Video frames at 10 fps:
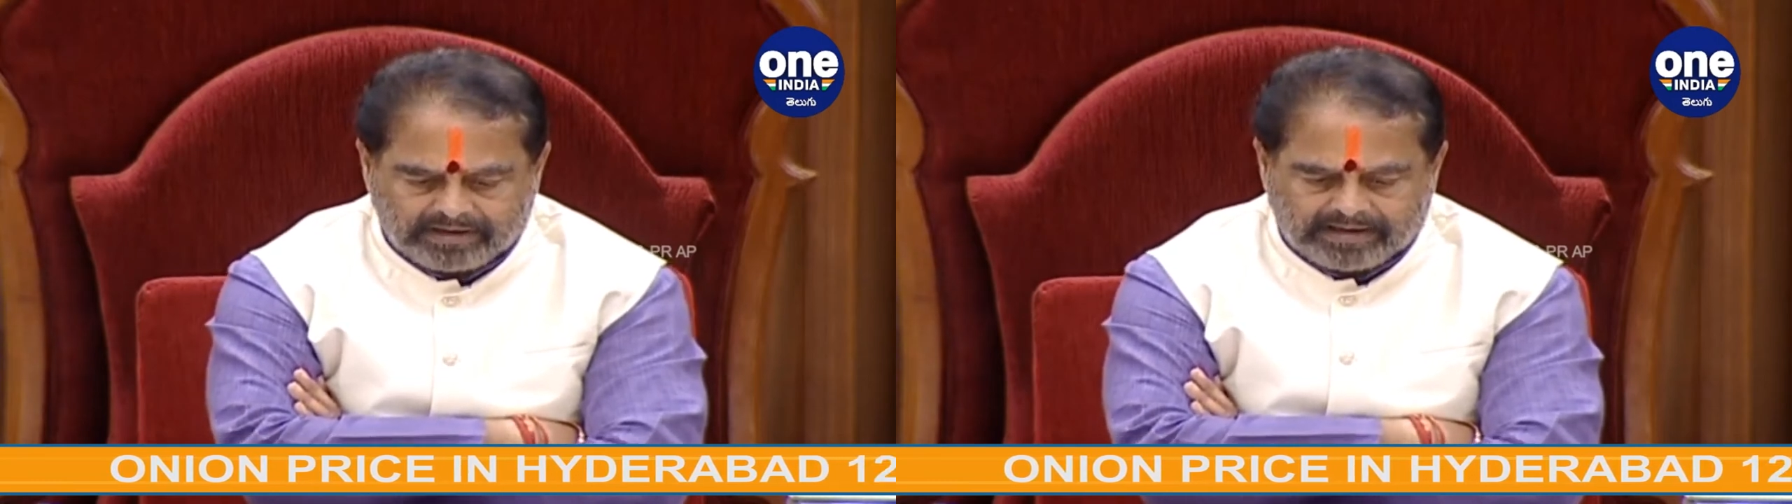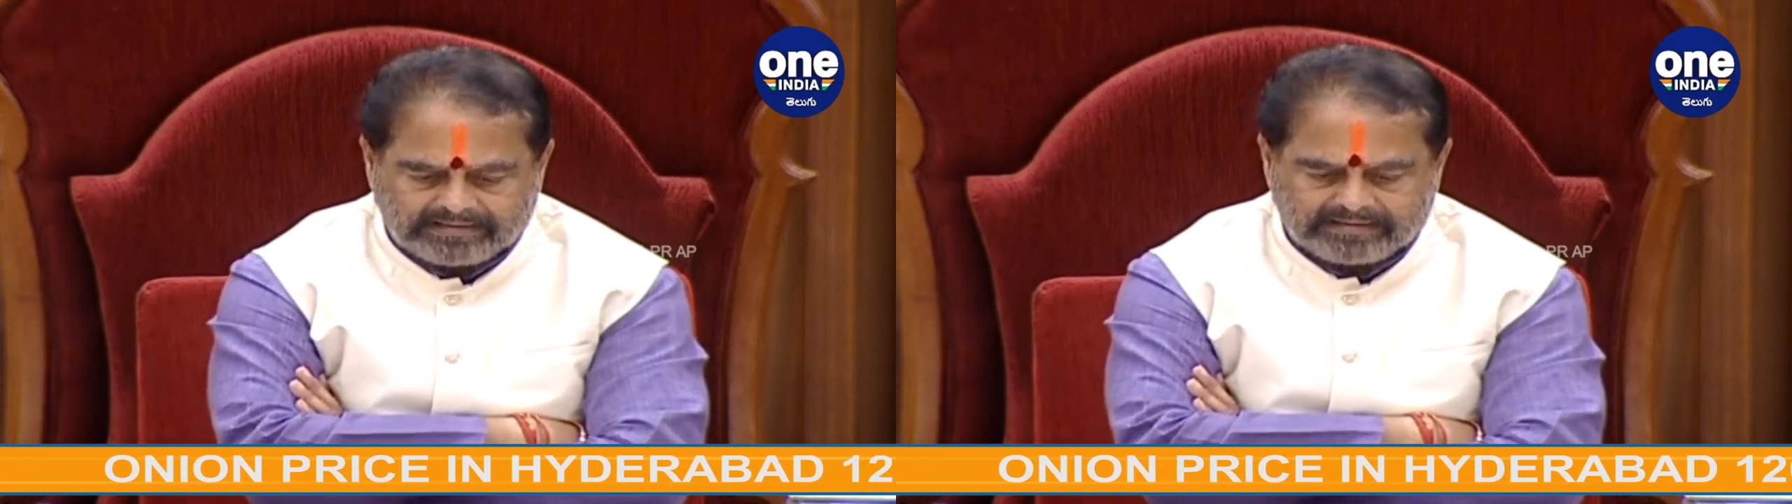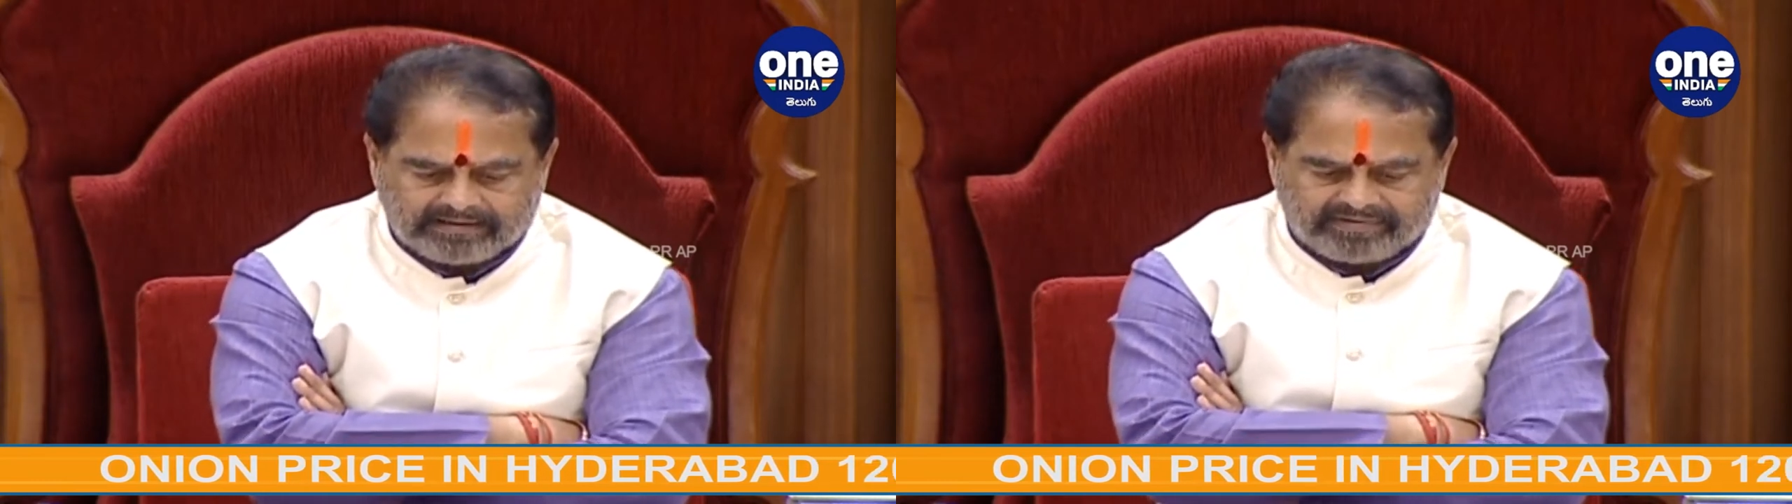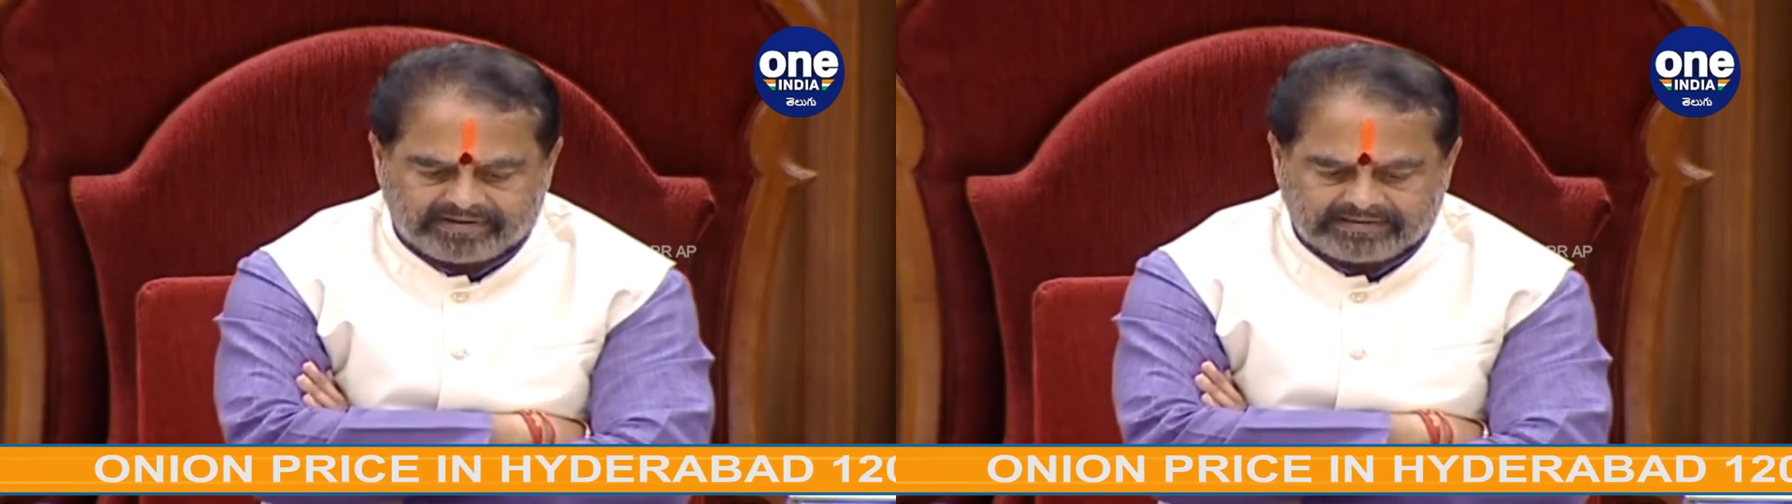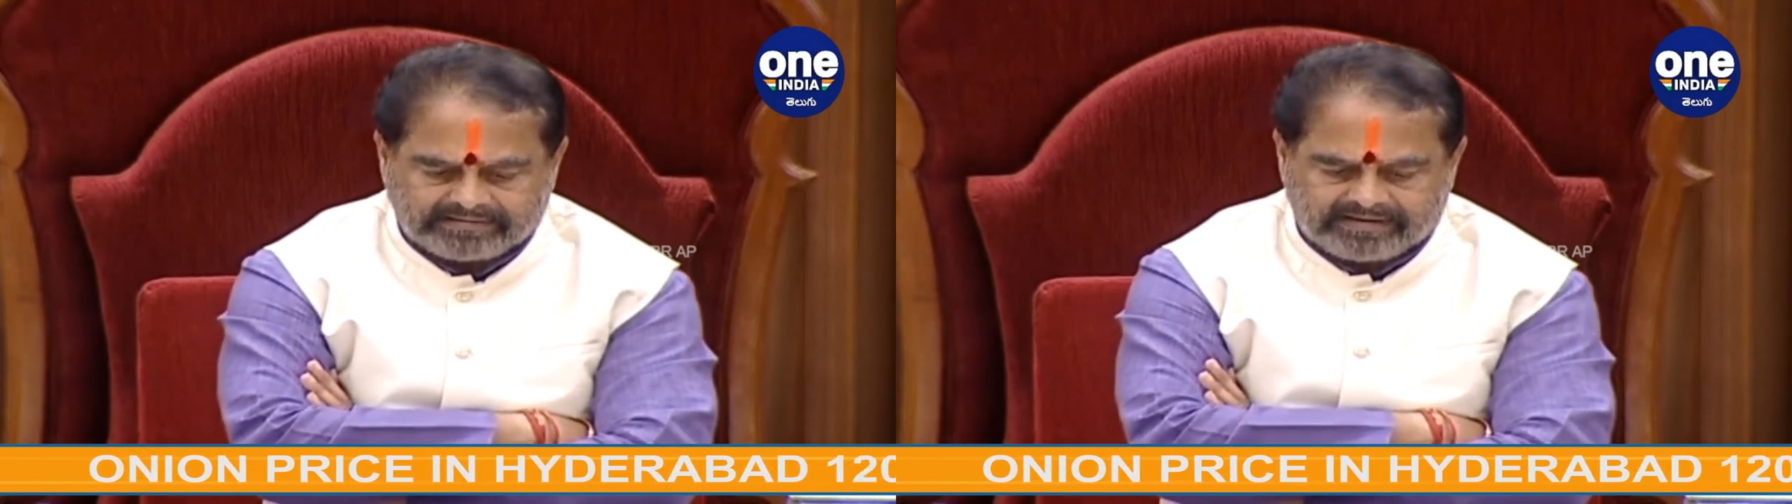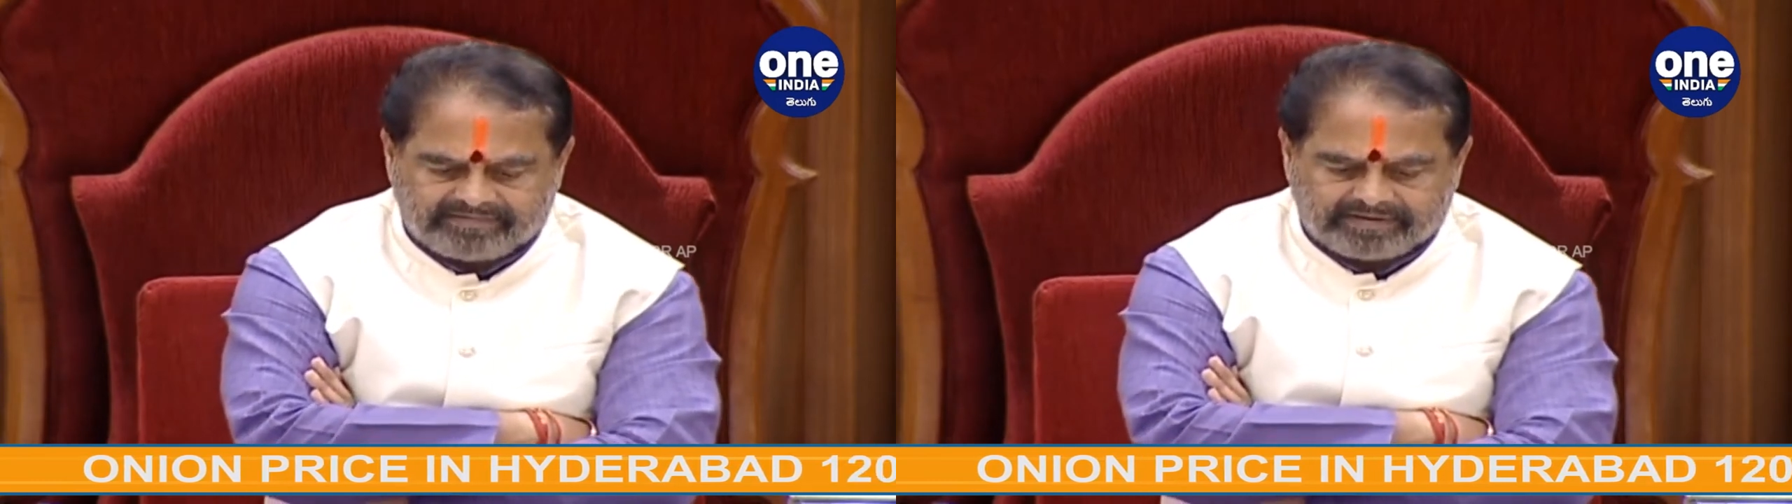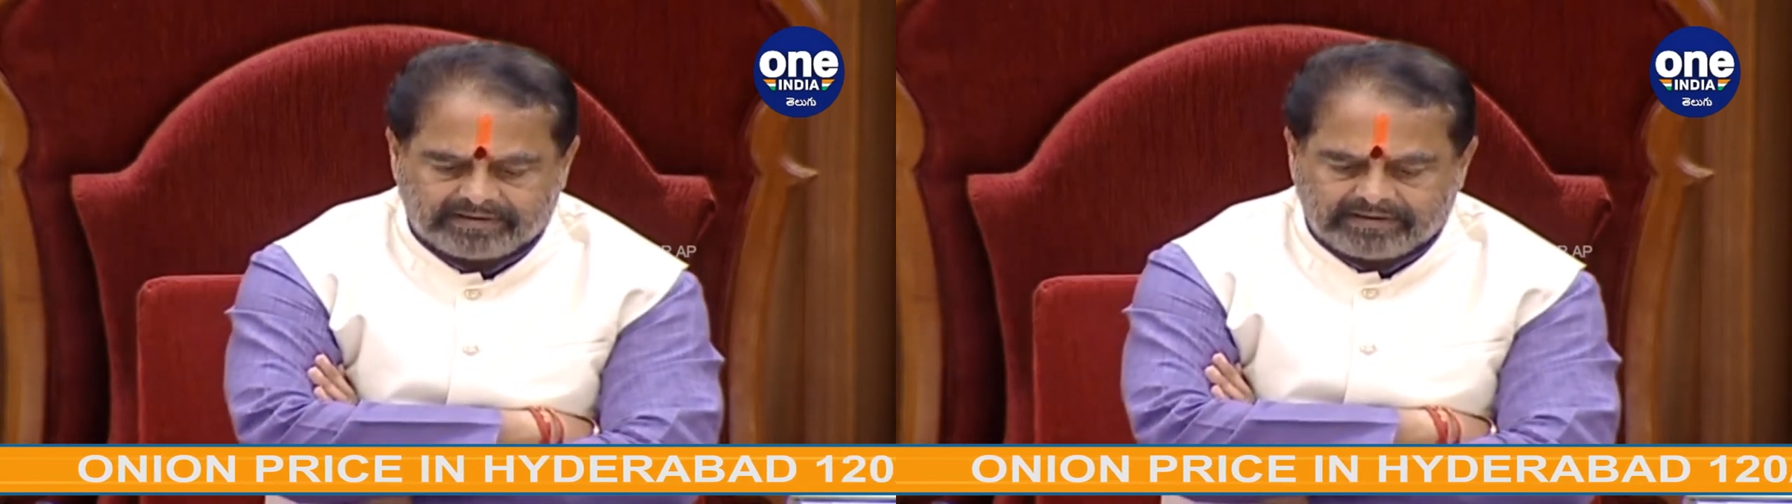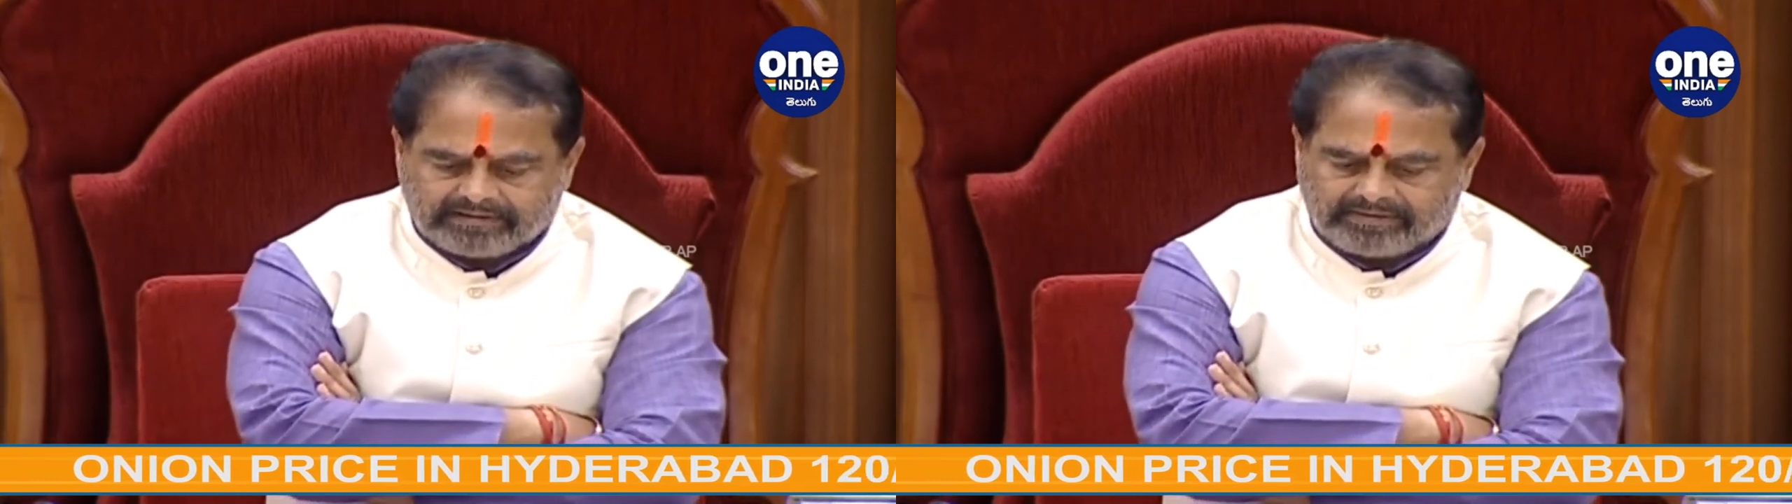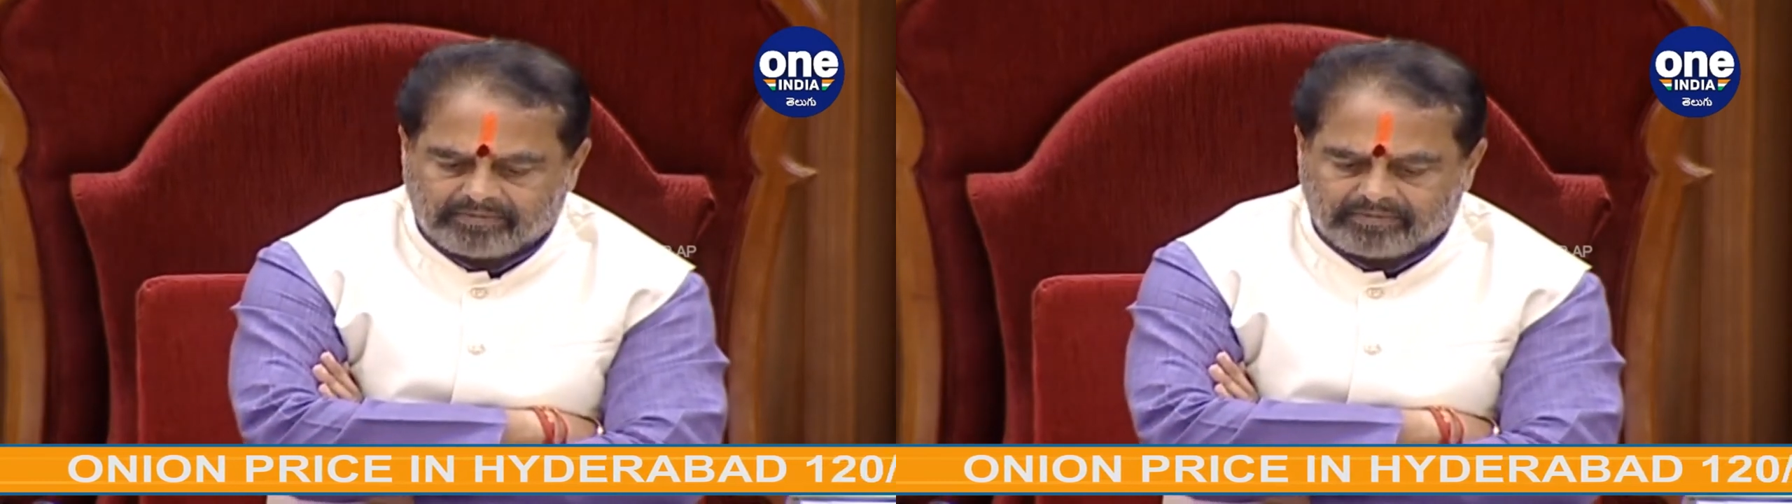Ayes have it, ayes have it.